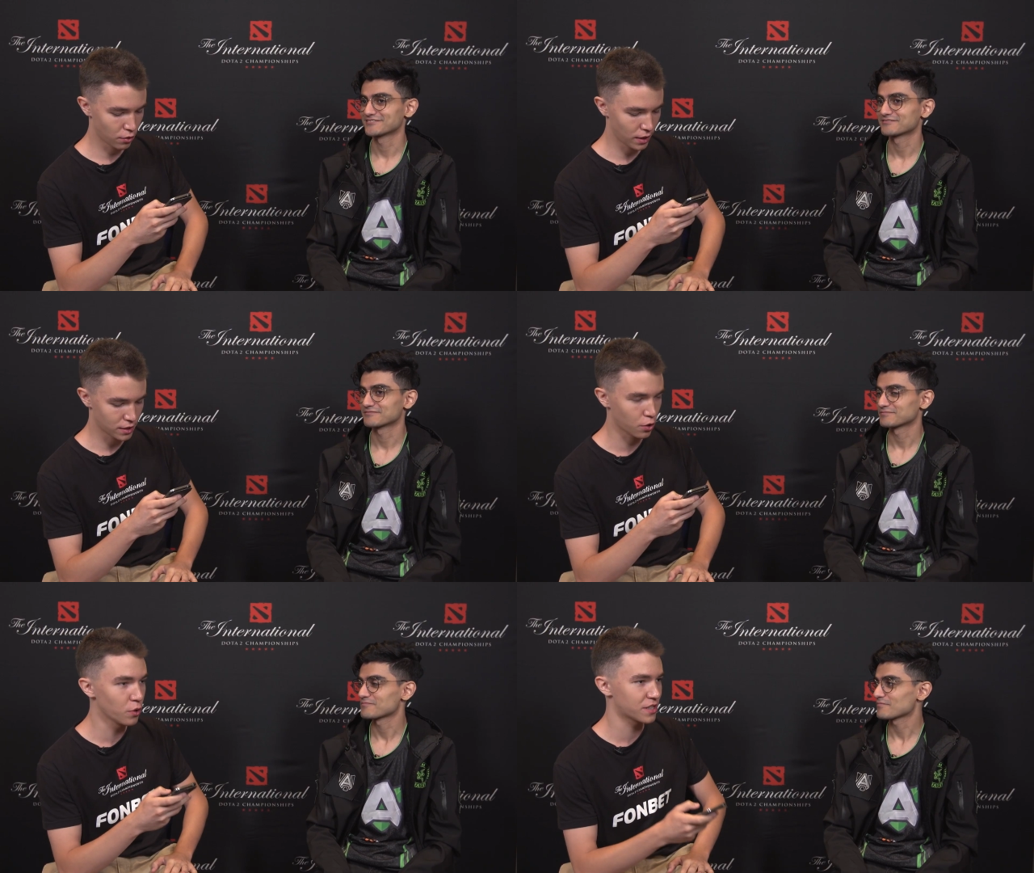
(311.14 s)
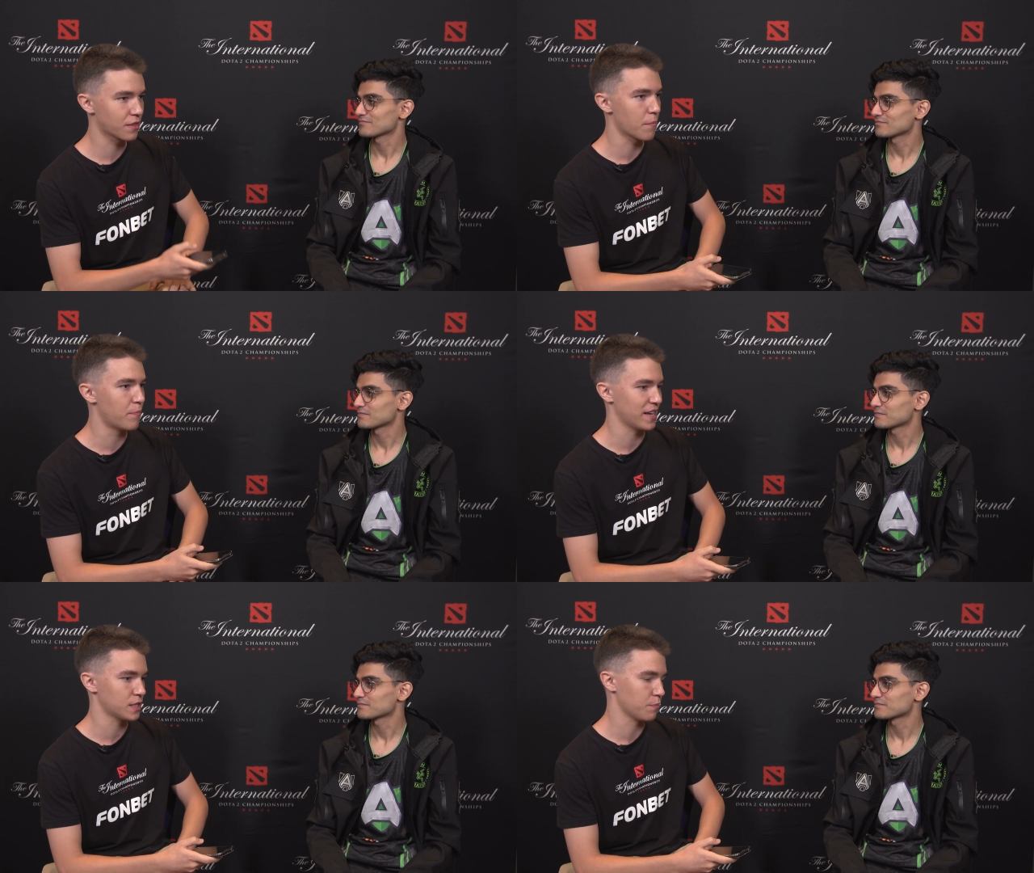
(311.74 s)
Speaker 1: go next. Who is the
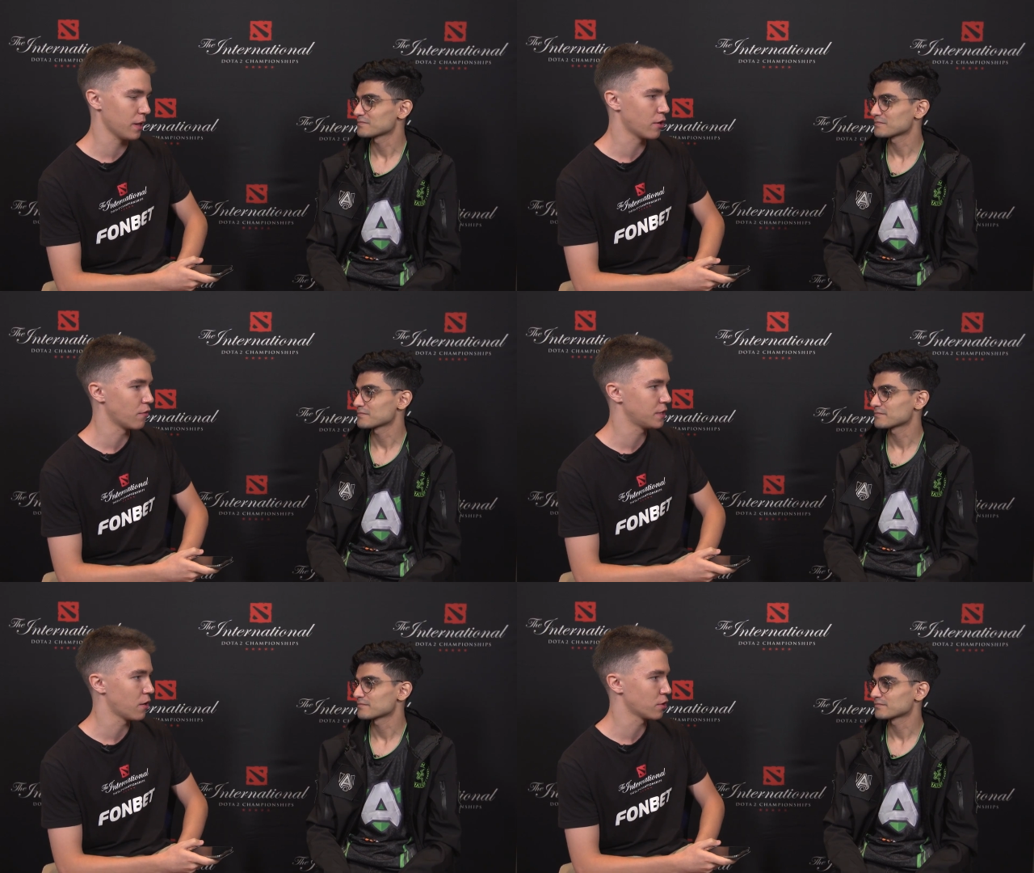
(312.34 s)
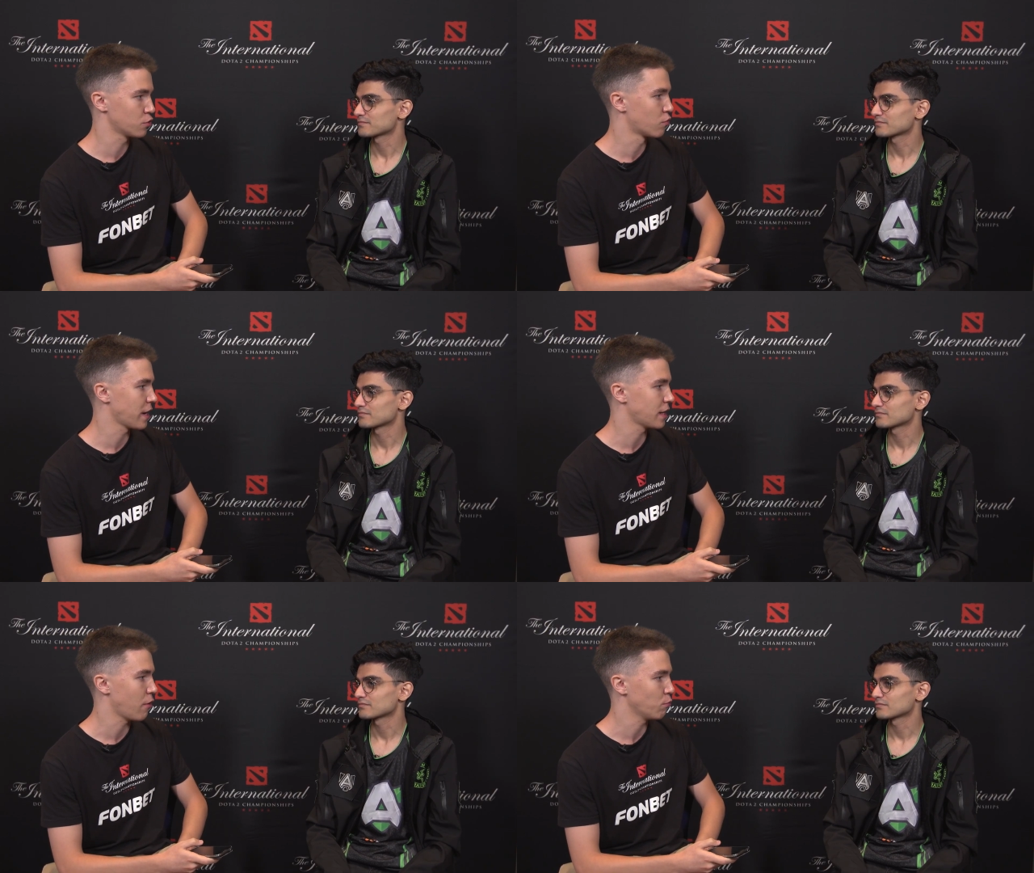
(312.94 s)
best player of Dota 2
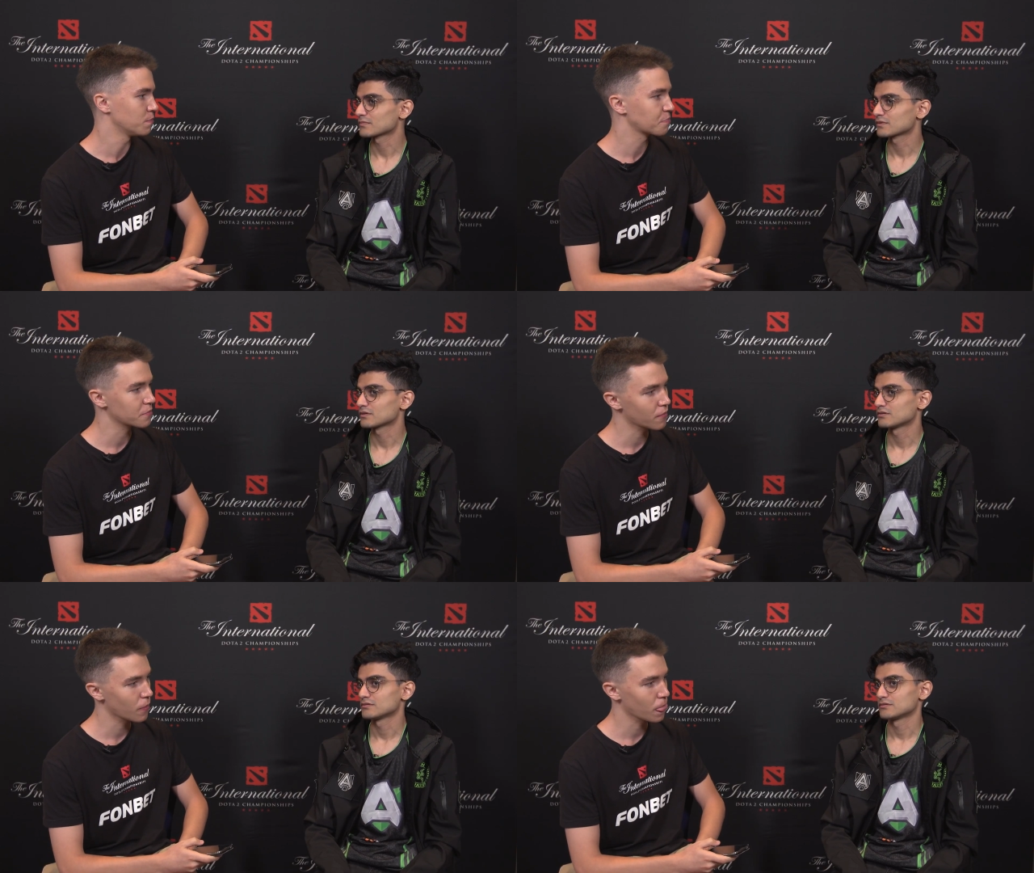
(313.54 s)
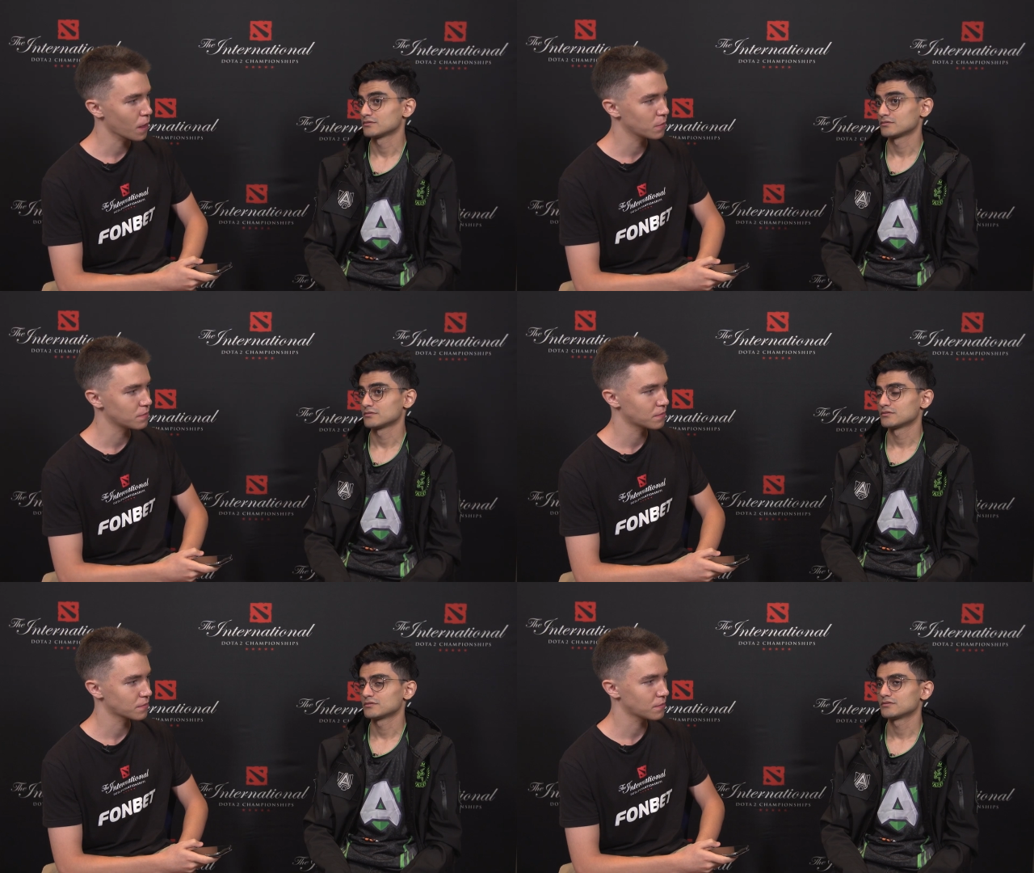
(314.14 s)
right now?
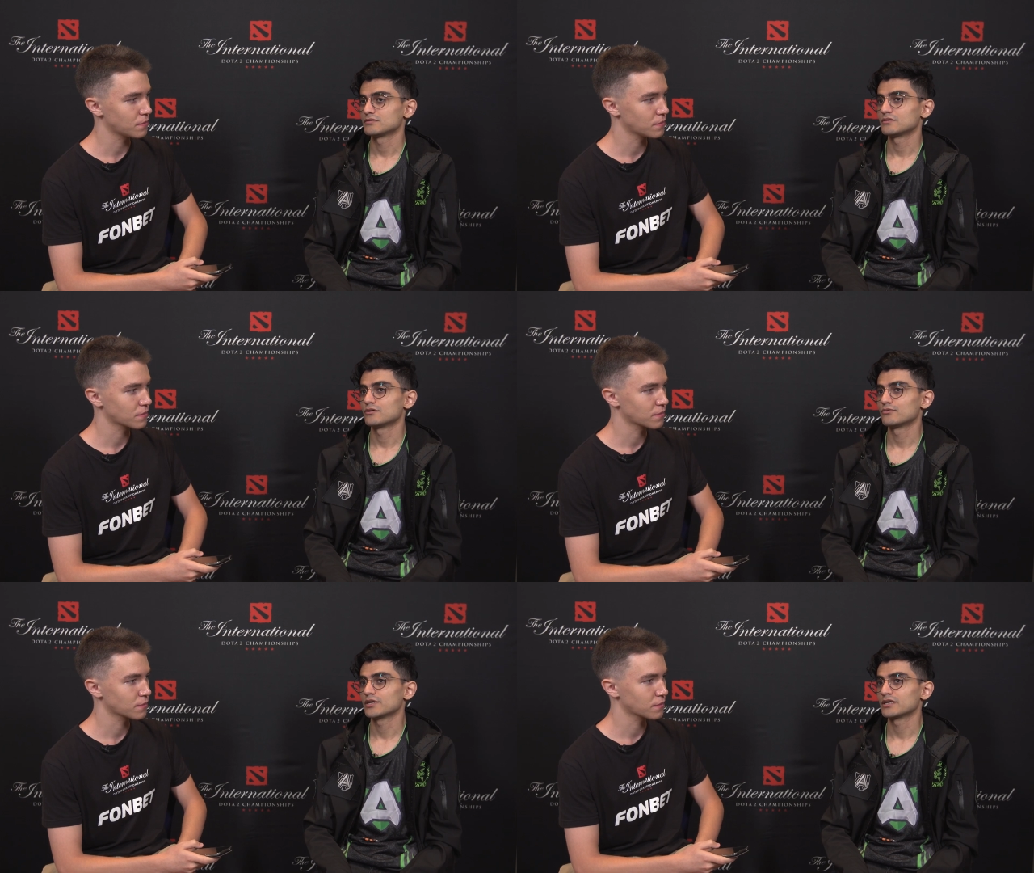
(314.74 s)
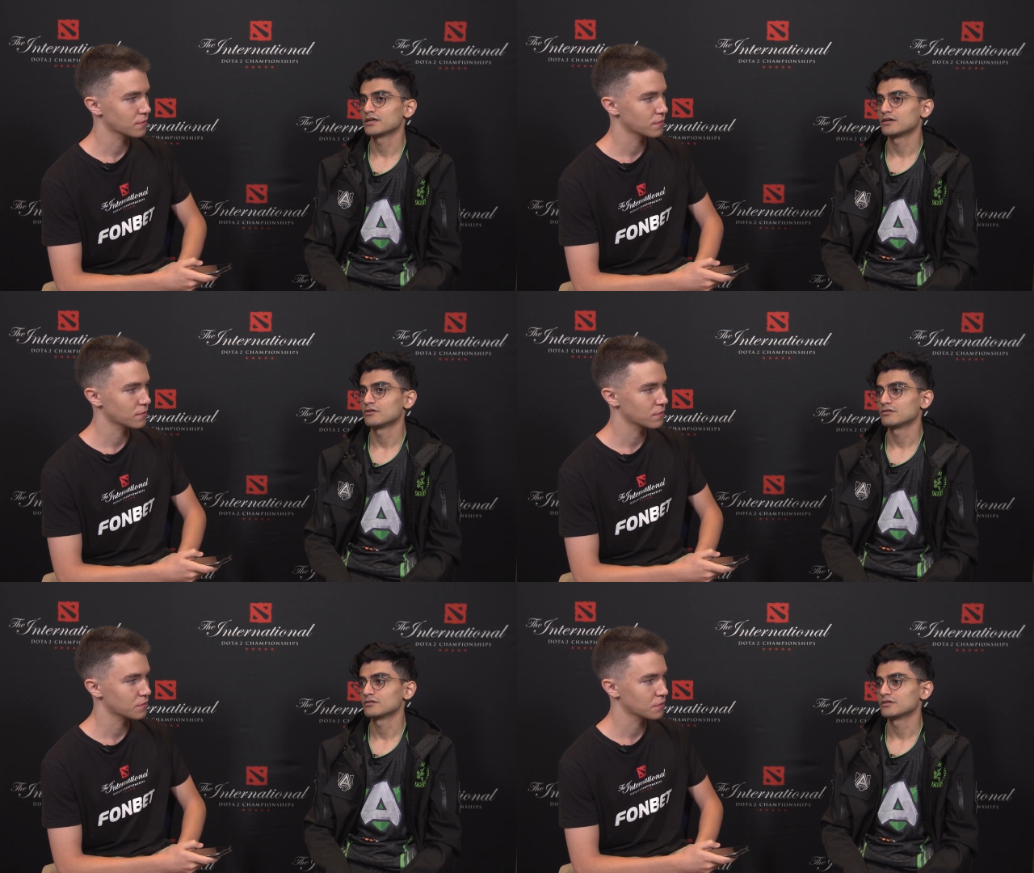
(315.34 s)
Speaker 2: Oh, right
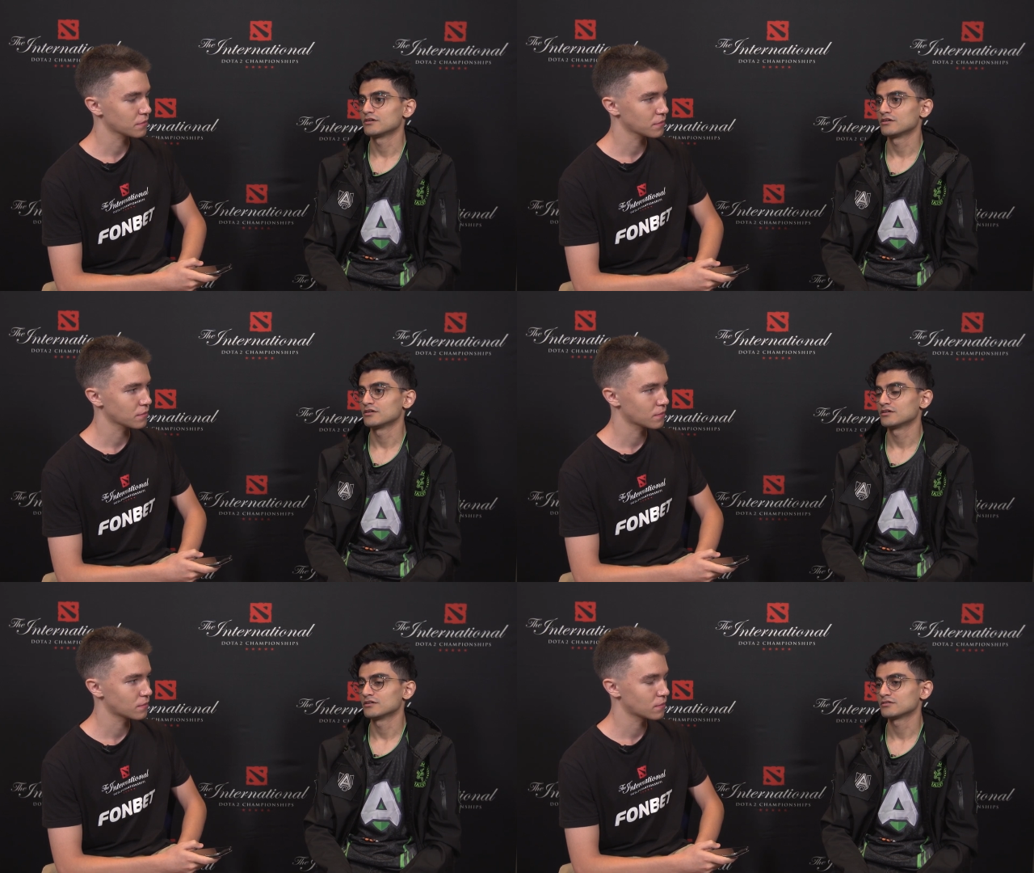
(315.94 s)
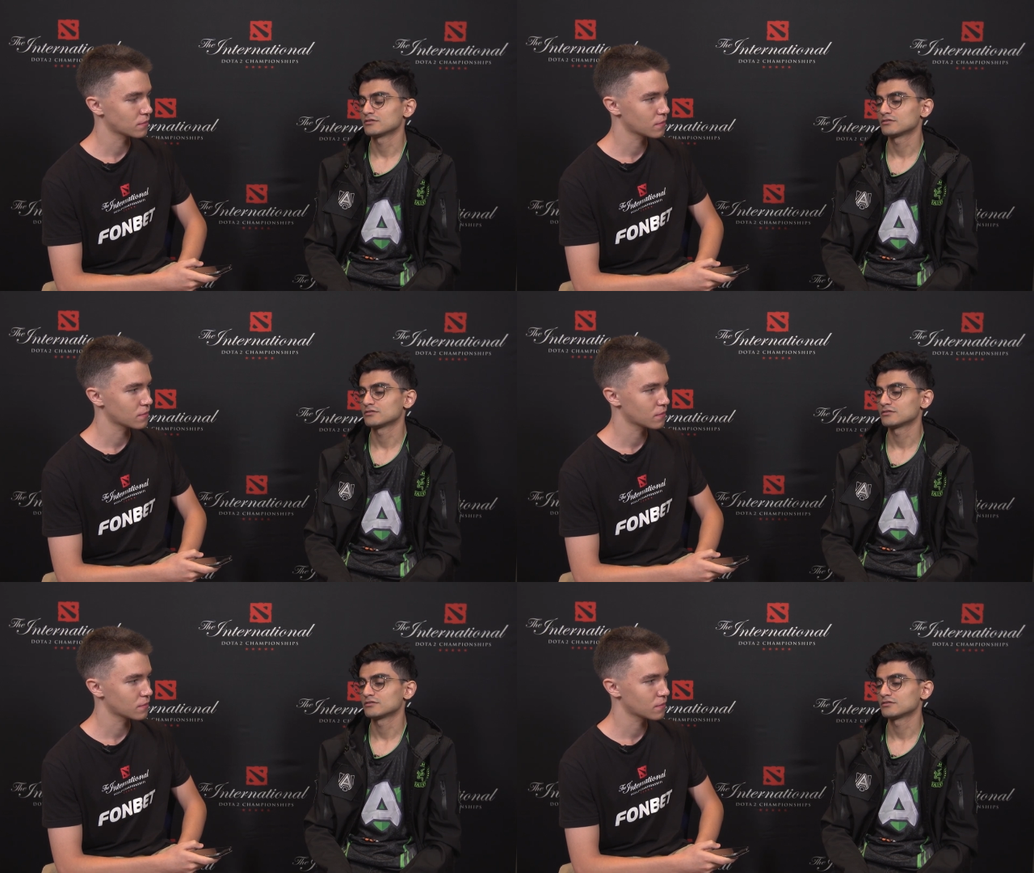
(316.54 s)
now?